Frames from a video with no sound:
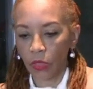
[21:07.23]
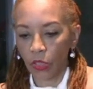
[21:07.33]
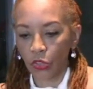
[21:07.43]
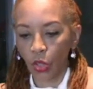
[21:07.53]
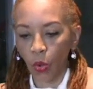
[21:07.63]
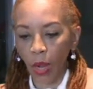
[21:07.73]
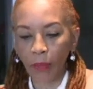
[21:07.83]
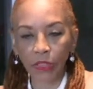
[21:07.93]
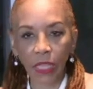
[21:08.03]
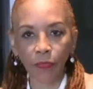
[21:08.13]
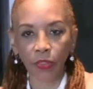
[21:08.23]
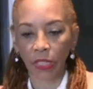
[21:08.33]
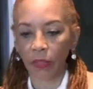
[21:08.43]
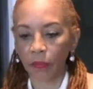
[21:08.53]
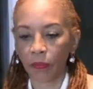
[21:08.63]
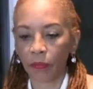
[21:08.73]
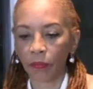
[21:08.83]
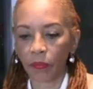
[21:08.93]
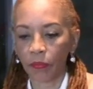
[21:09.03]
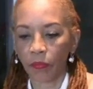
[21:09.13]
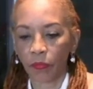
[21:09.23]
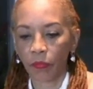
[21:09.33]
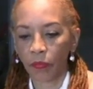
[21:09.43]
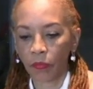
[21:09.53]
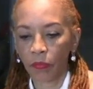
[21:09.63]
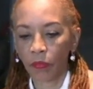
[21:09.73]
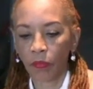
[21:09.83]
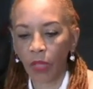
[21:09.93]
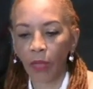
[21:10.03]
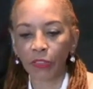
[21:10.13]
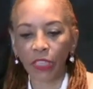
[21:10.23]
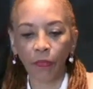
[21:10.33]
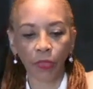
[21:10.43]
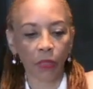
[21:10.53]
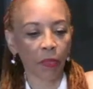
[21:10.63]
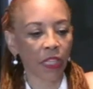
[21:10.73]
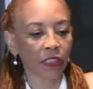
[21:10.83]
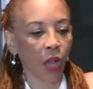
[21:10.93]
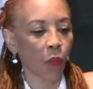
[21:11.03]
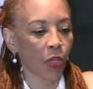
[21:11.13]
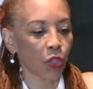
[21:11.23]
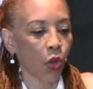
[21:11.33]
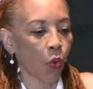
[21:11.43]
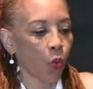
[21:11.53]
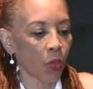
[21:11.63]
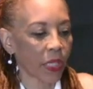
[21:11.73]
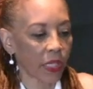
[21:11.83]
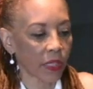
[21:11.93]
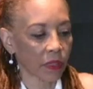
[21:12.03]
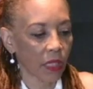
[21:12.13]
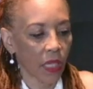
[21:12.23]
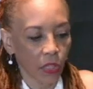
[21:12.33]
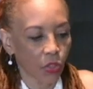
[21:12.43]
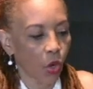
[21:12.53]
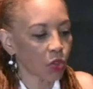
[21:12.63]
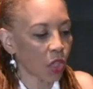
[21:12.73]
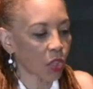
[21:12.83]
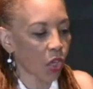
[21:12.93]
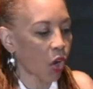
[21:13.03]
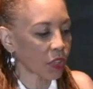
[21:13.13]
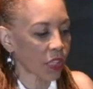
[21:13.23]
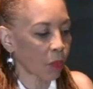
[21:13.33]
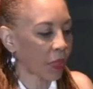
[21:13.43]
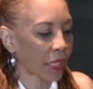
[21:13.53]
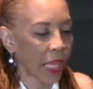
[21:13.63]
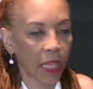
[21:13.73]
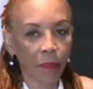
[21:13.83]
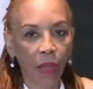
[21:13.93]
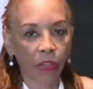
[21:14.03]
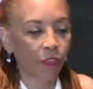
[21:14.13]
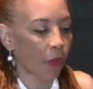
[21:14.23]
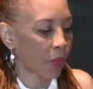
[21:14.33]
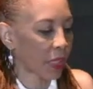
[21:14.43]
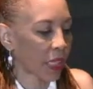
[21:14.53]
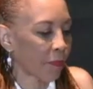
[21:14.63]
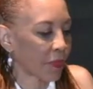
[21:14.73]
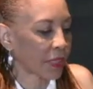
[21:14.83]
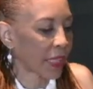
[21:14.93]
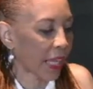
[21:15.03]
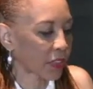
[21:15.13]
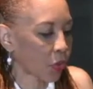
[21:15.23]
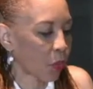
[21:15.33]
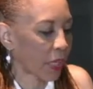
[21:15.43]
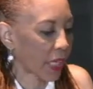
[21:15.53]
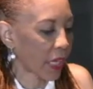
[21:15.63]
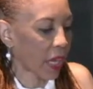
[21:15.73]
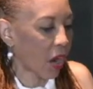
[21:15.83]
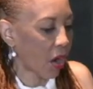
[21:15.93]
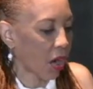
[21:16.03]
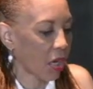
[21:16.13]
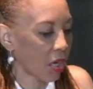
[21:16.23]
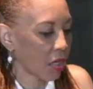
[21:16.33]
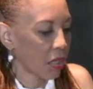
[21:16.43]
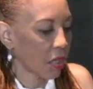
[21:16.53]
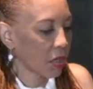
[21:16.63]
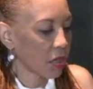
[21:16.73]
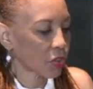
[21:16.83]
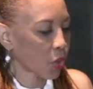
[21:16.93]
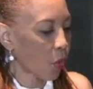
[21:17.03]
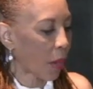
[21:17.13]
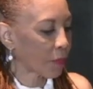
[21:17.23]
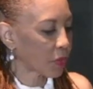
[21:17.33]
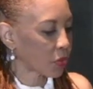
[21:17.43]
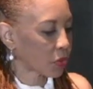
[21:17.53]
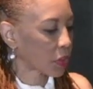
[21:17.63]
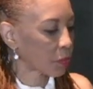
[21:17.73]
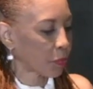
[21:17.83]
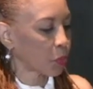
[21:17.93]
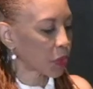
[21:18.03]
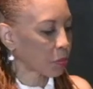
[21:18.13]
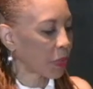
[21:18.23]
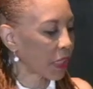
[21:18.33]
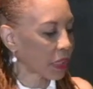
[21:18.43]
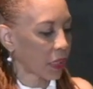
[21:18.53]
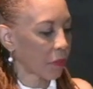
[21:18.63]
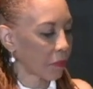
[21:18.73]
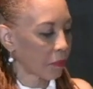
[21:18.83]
So I'm shuffling. I'm shuffling because I want to know who he is. Those are the cards that would have came out if I would have kept the deck the way they are. So I'm splitting them.